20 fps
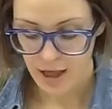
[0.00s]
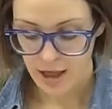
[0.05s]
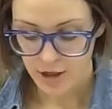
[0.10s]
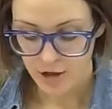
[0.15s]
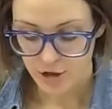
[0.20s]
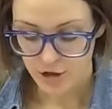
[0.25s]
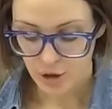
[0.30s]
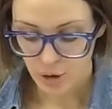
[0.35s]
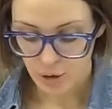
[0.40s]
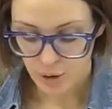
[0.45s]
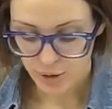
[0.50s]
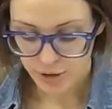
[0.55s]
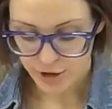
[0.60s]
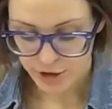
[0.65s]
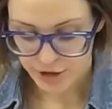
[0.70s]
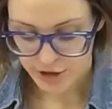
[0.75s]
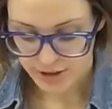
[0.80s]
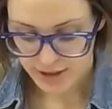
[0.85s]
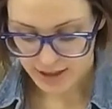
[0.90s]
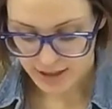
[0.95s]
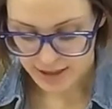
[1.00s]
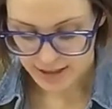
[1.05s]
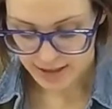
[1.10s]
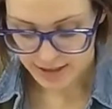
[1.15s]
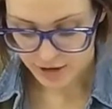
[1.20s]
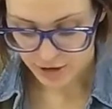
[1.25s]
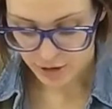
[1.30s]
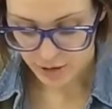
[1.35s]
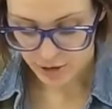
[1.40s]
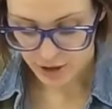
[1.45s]
So you're just gonna need
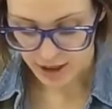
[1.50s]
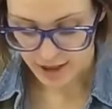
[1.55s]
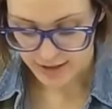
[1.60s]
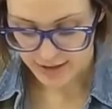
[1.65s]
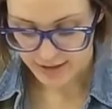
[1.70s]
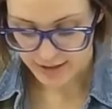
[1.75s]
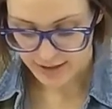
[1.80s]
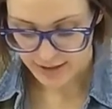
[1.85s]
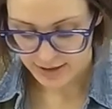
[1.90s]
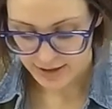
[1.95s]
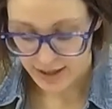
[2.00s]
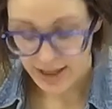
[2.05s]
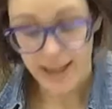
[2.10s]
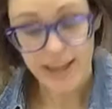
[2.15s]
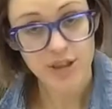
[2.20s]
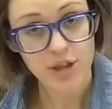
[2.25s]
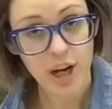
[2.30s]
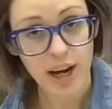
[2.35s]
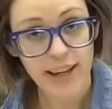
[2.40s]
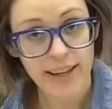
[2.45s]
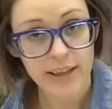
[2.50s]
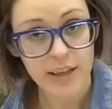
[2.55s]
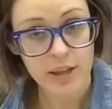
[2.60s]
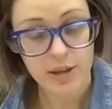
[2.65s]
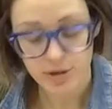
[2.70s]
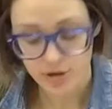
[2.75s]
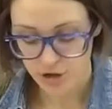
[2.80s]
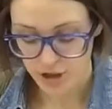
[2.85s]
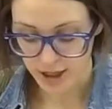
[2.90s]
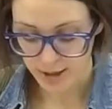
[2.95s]
to cut a
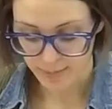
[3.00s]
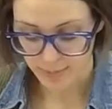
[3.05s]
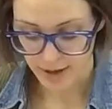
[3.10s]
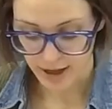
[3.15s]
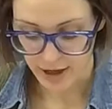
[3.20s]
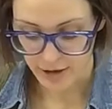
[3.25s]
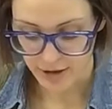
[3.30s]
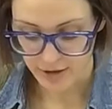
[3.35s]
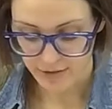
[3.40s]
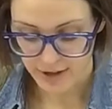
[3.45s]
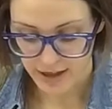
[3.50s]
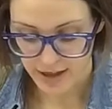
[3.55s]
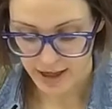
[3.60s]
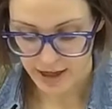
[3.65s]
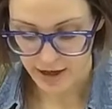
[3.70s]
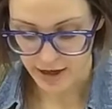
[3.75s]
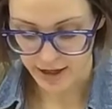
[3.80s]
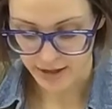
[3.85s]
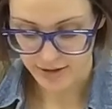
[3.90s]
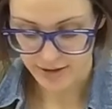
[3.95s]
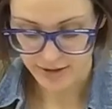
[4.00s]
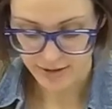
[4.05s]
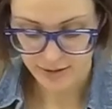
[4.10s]
triangle shape out of a carrot,